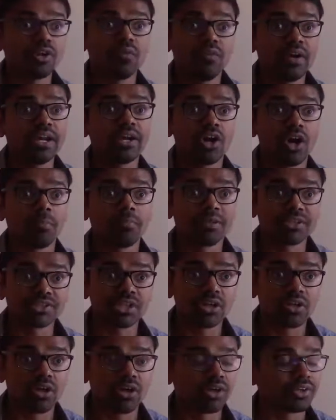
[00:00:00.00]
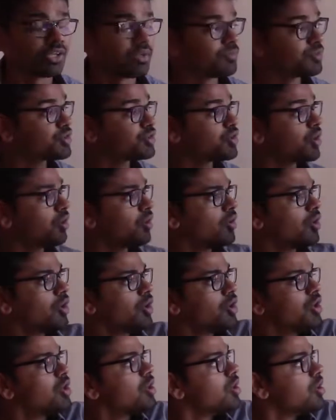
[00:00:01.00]
very complex algorithm. So
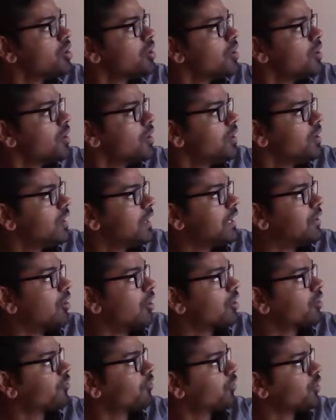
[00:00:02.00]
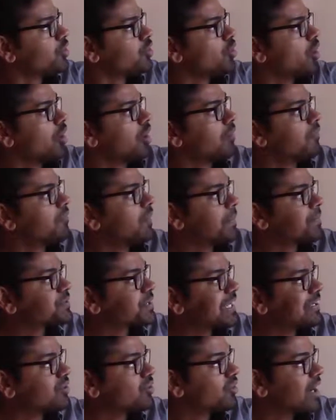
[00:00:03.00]
in order for your
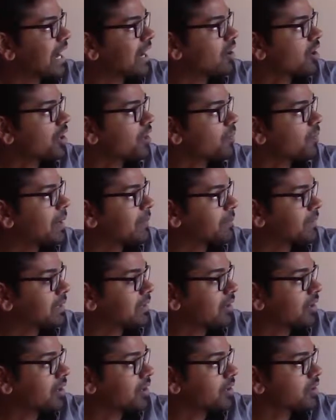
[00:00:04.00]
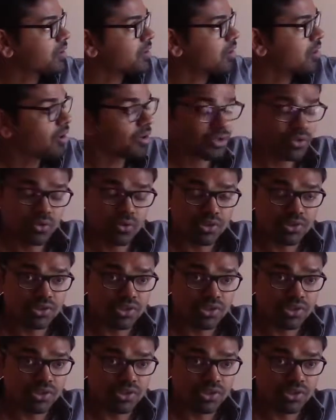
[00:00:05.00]
website to rank onto